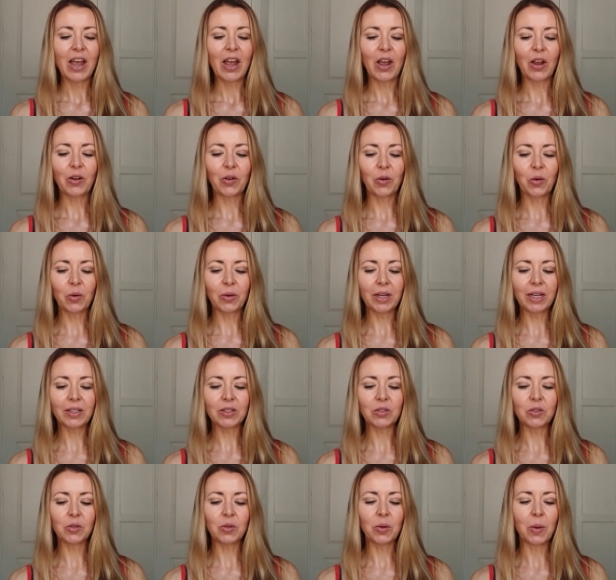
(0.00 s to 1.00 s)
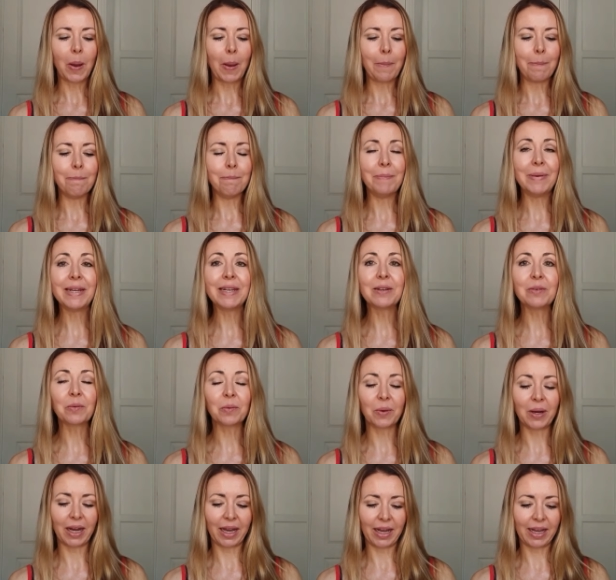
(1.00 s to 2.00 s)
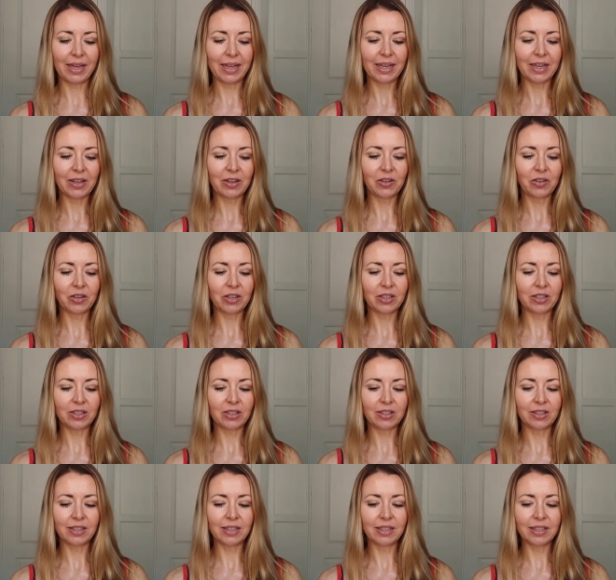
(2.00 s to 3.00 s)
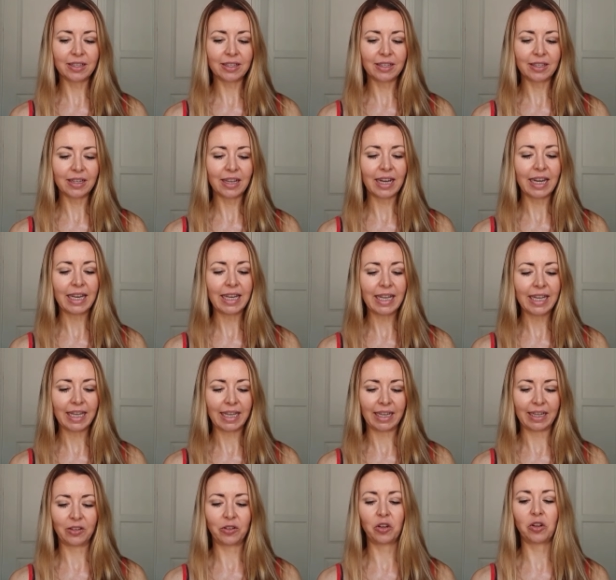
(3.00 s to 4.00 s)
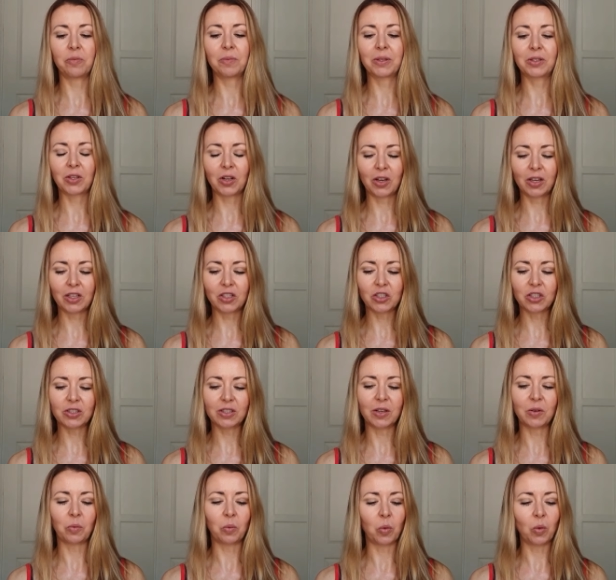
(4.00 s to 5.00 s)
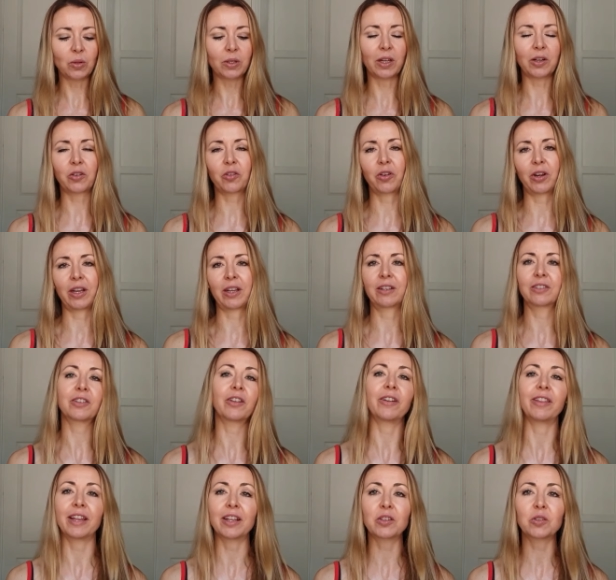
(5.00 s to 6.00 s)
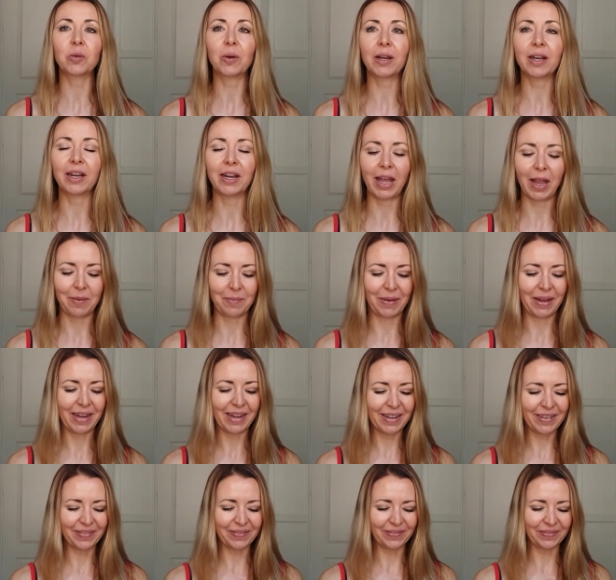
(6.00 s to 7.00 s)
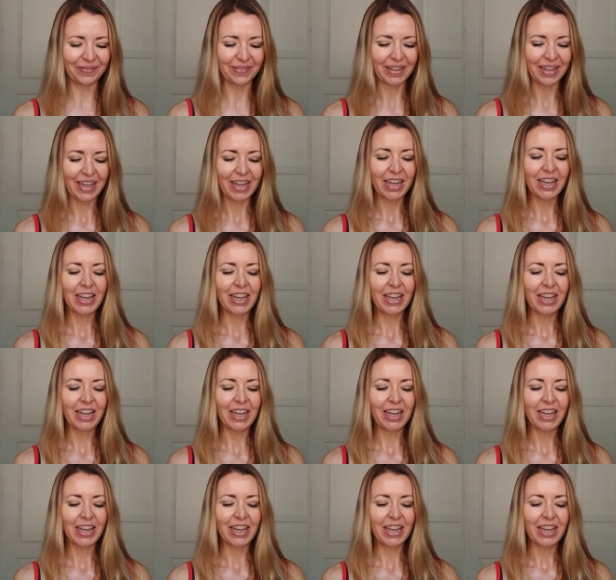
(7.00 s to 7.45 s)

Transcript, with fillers: According to Minway Kristen Lee, a dermatologist in Walnut Creek, sorry, that's quite a name, hey?